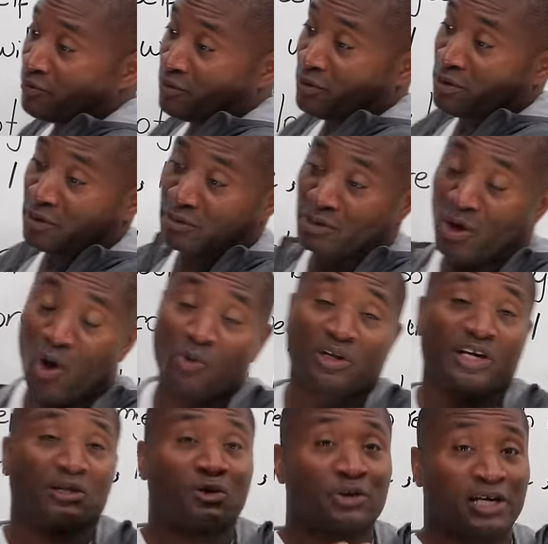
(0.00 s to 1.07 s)
for not
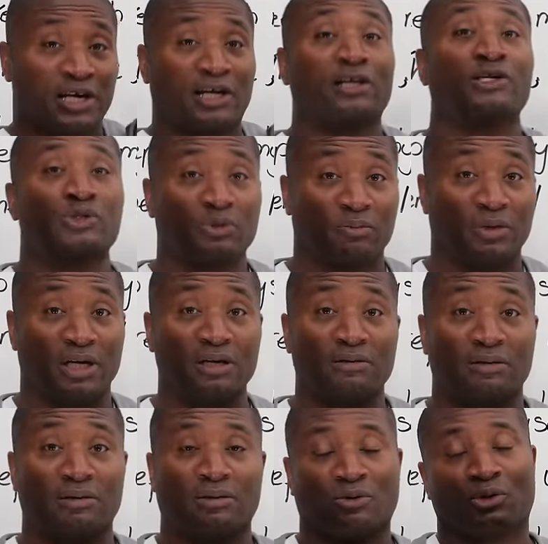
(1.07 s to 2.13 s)
only learning English with me,
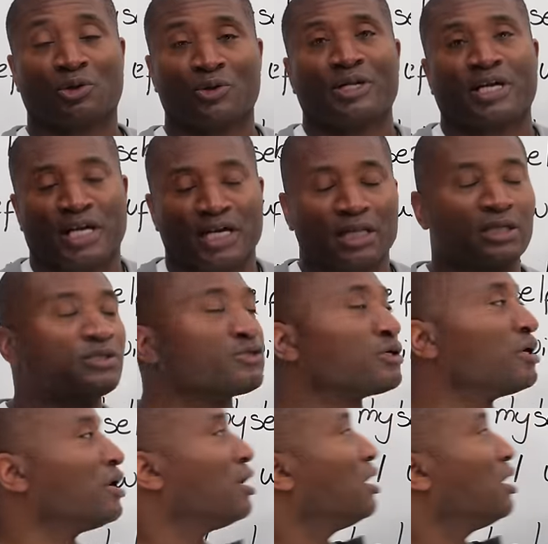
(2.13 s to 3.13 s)
or learning English,